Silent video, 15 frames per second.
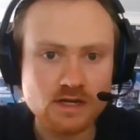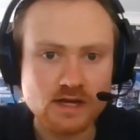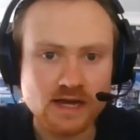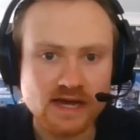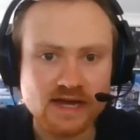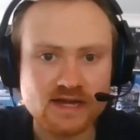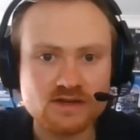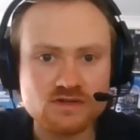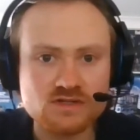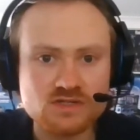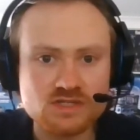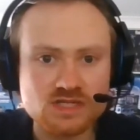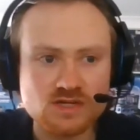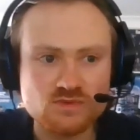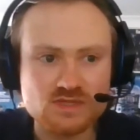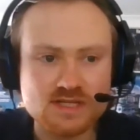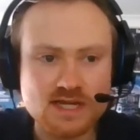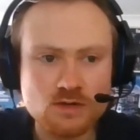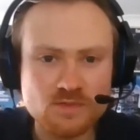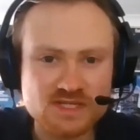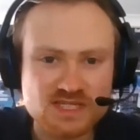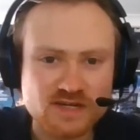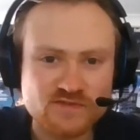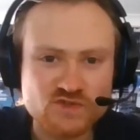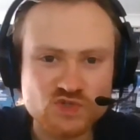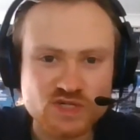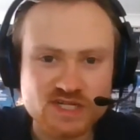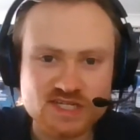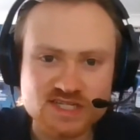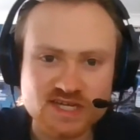And it was a little bit tough to
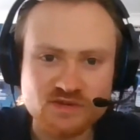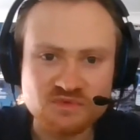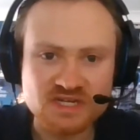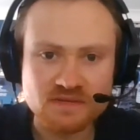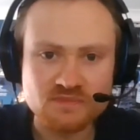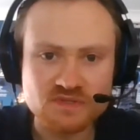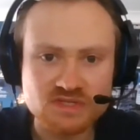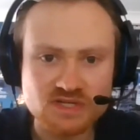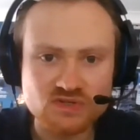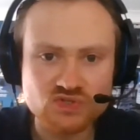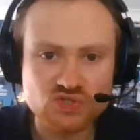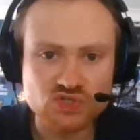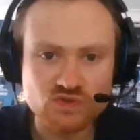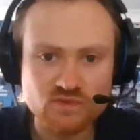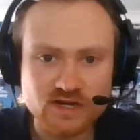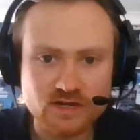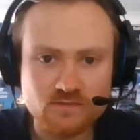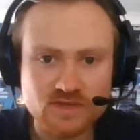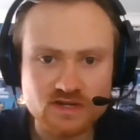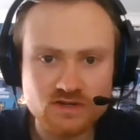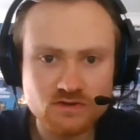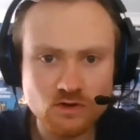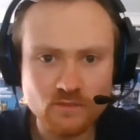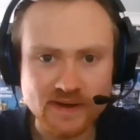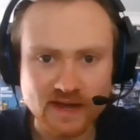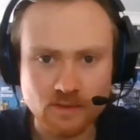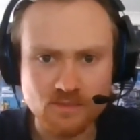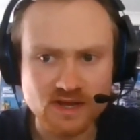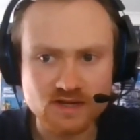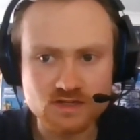try and decide which episodes to recommend and not
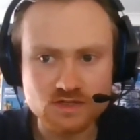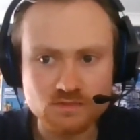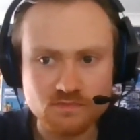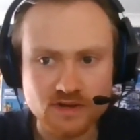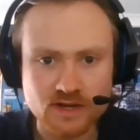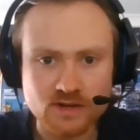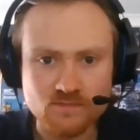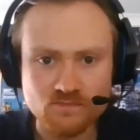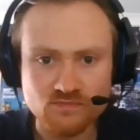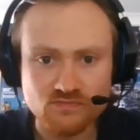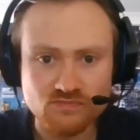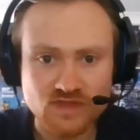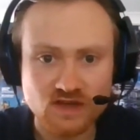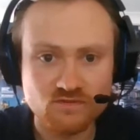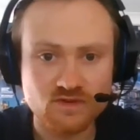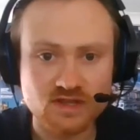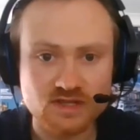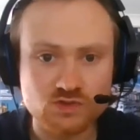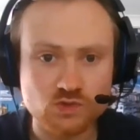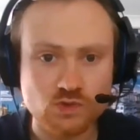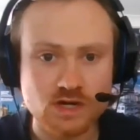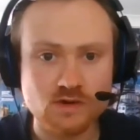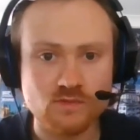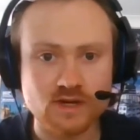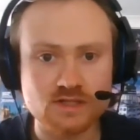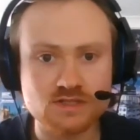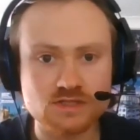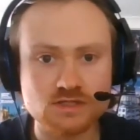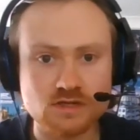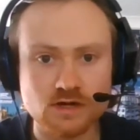recommend, but thankfully there was quite a
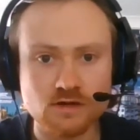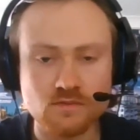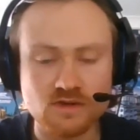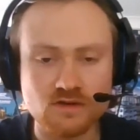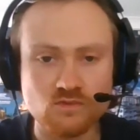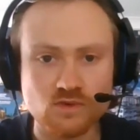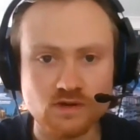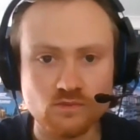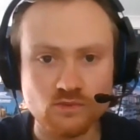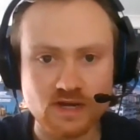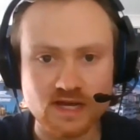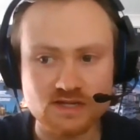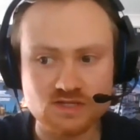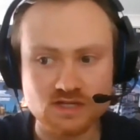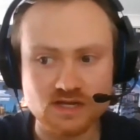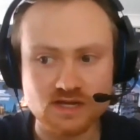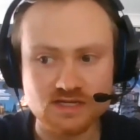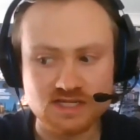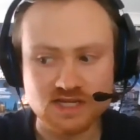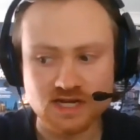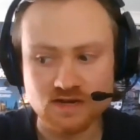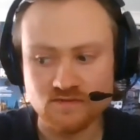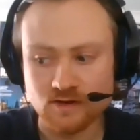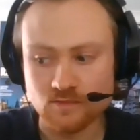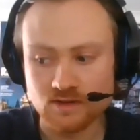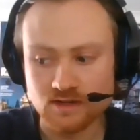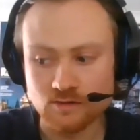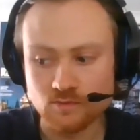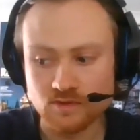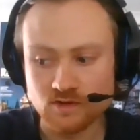wide scope in one way, so it did kind of help a
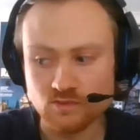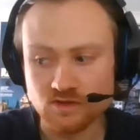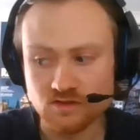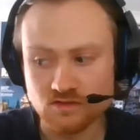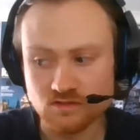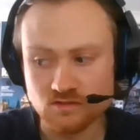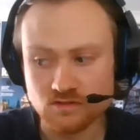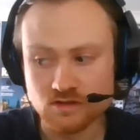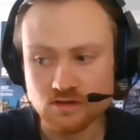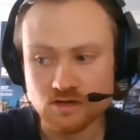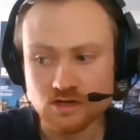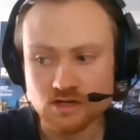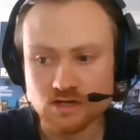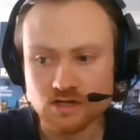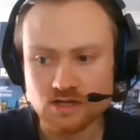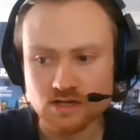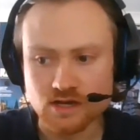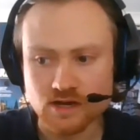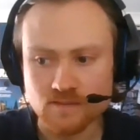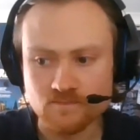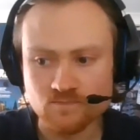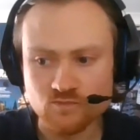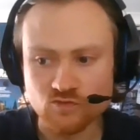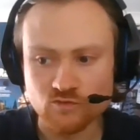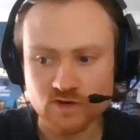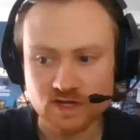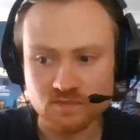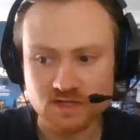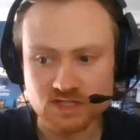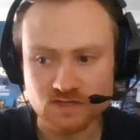little bit with um,
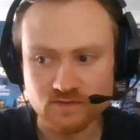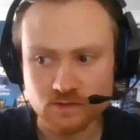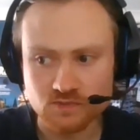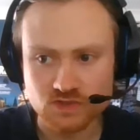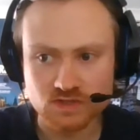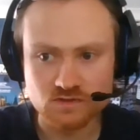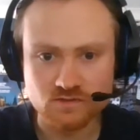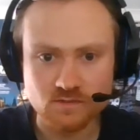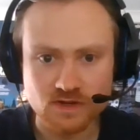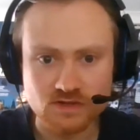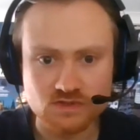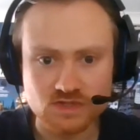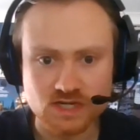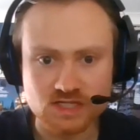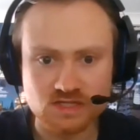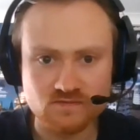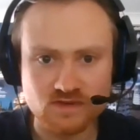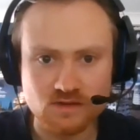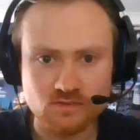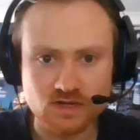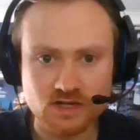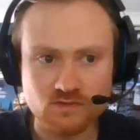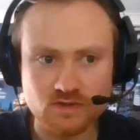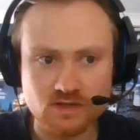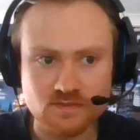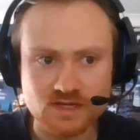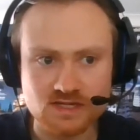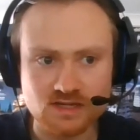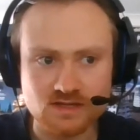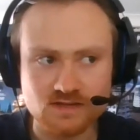providing plenty of options for both sides of it, but equally
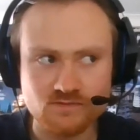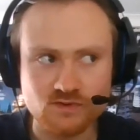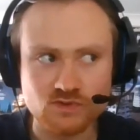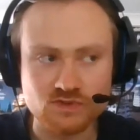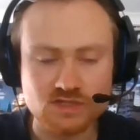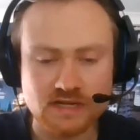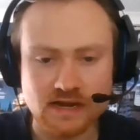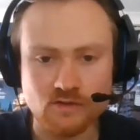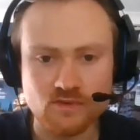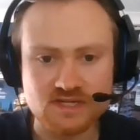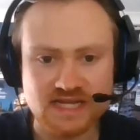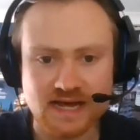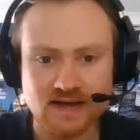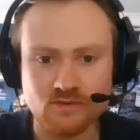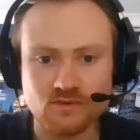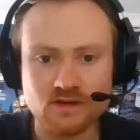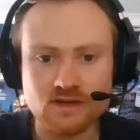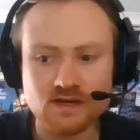made it difficult to narrow it down.